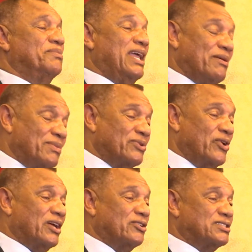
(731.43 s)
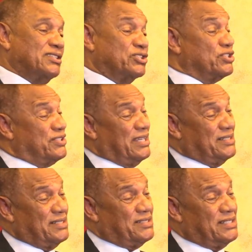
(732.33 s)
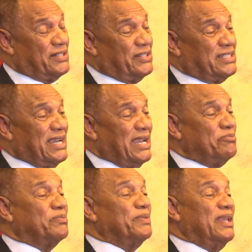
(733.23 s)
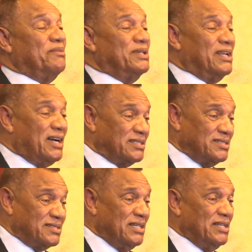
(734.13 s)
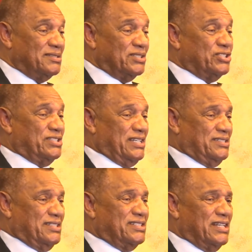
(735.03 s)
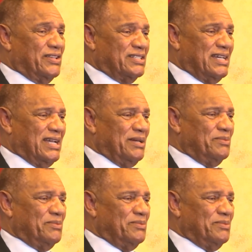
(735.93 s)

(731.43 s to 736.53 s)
Bahamian records such as they existed at the time, but Bahamian artists such as they existed at the time,